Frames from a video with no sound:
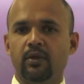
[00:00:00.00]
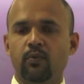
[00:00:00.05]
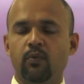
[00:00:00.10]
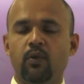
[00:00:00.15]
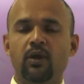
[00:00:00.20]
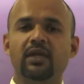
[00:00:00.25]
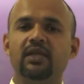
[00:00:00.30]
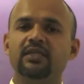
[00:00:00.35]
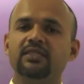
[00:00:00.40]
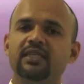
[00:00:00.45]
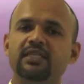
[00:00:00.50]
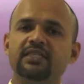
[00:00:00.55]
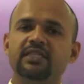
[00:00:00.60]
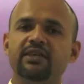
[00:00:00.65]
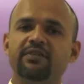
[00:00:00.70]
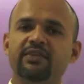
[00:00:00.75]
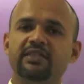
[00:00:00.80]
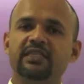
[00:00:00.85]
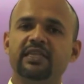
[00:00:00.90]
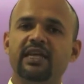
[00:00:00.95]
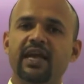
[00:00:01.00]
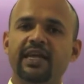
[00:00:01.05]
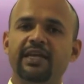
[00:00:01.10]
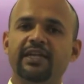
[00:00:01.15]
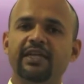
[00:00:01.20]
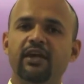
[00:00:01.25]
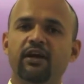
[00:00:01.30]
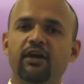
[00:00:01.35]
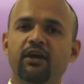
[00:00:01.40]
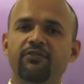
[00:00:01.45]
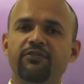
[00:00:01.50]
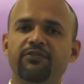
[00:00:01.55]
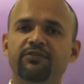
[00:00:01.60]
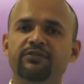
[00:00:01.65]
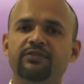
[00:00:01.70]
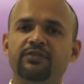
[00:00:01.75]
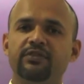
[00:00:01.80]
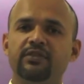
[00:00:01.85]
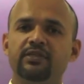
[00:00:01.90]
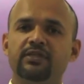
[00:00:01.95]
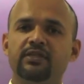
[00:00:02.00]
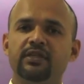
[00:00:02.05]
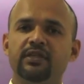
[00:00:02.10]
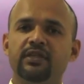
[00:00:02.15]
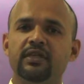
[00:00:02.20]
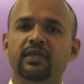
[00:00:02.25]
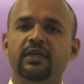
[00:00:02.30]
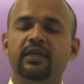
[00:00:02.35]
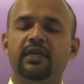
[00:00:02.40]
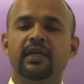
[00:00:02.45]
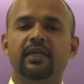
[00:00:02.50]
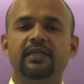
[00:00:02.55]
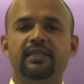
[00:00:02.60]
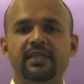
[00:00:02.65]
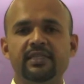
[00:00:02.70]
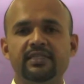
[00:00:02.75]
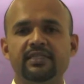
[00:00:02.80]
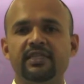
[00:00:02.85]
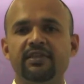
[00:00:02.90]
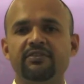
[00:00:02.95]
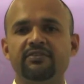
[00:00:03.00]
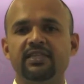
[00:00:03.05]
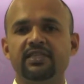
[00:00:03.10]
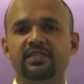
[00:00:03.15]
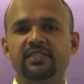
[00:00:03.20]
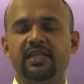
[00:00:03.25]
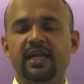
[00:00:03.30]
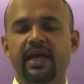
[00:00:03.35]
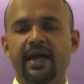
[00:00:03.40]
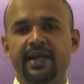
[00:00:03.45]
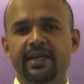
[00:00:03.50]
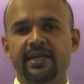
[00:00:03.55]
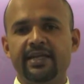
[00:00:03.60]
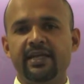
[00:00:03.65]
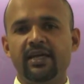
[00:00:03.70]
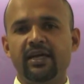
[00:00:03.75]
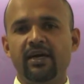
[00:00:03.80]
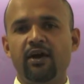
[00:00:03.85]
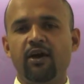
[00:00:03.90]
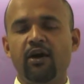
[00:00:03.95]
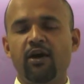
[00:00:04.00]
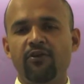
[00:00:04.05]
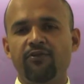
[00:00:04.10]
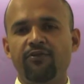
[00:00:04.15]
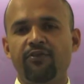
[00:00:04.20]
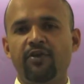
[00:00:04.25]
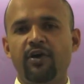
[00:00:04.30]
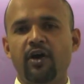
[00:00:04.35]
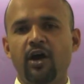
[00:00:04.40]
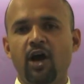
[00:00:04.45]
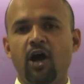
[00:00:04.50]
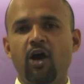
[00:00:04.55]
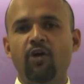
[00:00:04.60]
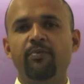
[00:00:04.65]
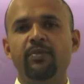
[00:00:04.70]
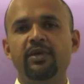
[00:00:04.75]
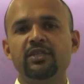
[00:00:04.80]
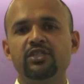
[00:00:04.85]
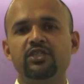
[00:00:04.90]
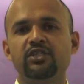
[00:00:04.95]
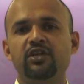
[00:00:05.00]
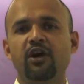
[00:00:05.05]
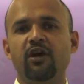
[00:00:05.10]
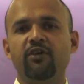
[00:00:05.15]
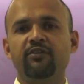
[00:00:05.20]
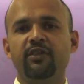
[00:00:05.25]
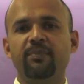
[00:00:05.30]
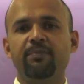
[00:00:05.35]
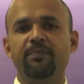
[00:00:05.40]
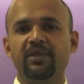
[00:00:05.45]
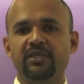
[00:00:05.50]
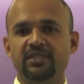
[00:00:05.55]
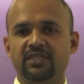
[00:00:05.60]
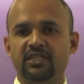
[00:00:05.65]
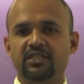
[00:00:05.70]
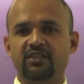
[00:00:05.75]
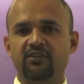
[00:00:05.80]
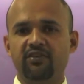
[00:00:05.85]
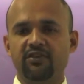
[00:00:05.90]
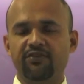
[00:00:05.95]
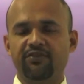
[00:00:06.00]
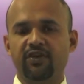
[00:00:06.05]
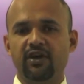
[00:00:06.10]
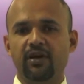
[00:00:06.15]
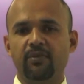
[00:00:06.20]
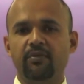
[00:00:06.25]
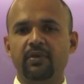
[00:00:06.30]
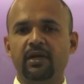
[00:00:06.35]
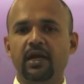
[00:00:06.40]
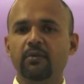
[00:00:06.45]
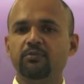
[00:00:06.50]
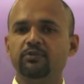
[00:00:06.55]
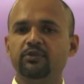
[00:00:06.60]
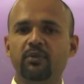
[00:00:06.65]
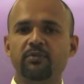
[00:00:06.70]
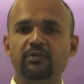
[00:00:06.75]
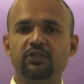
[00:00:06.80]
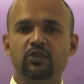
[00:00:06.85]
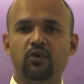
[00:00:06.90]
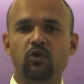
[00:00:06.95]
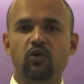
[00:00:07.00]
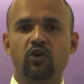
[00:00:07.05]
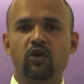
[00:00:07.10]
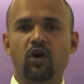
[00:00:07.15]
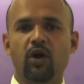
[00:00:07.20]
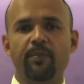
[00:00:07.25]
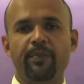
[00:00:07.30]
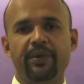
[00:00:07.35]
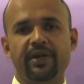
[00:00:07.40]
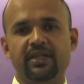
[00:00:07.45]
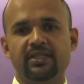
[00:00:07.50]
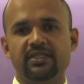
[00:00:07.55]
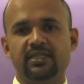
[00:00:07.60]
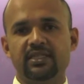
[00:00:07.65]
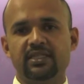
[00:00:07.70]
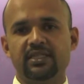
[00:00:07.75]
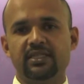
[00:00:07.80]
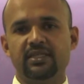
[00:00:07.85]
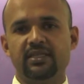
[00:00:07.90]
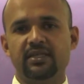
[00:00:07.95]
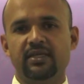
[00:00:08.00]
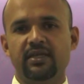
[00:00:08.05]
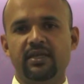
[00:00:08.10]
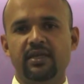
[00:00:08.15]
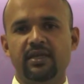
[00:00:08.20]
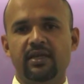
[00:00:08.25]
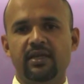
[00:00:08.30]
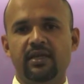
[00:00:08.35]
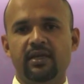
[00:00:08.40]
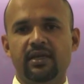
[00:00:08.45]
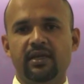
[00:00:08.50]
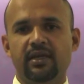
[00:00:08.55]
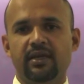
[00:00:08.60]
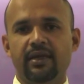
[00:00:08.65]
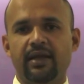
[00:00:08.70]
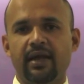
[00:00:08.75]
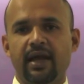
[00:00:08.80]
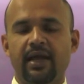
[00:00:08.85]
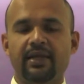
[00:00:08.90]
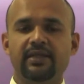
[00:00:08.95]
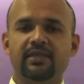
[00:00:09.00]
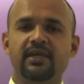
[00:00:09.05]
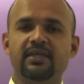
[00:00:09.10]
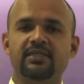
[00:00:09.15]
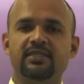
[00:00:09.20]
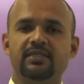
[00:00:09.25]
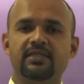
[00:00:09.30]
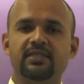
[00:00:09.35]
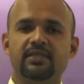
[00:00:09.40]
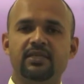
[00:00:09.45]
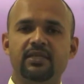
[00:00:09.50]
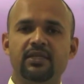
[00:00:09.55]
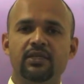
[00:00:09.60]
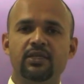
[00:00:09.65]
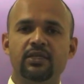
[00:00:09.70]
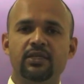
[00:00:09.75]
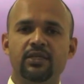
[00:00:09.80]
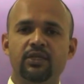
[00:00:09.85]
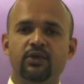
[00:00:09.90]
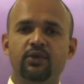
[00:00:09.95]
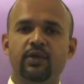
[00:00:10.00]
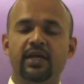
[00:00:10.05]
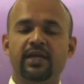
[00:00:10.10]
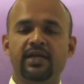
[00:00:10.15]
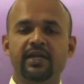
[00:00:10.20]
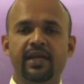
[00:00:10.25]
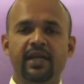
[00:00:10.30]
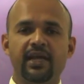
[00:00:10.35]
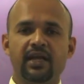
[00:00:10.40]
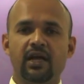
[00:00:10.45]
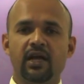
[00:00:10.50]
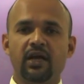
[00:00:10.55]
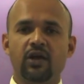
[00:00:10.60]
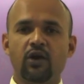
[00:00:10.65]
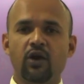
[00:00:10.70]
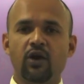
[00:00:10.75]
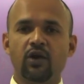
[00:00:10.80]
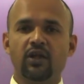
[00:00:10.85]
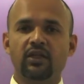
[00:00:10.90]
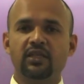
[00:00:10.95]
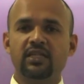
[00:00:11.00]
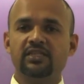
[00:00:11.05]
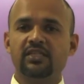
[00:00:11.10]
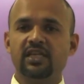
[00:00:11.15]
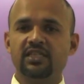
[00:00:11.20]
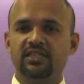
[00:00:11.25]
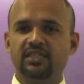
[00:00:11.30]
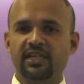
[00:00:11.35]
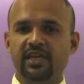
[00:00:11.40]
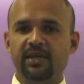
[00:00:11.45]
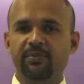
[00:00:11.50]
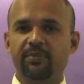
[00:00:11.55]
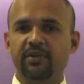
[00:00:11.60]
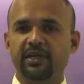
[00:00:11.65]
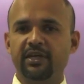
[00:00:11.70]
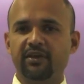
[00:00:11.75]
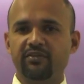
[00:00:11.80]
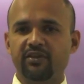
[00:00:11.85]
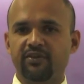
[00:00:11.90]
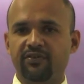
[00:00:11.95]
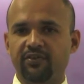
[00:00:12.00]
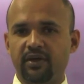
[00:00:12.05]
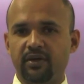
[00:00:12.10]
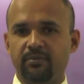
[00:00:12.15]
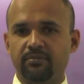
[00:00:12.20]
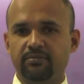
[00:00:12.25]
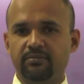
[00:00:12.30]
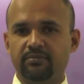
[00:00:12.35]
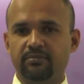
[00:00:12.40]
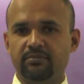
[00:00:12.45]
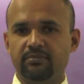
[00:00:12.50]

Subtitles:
What does this give us an idea of? This gives us an idea of how much of the business of the firm comes from its core competency, and thus you can take a call on the sustainability of the firm.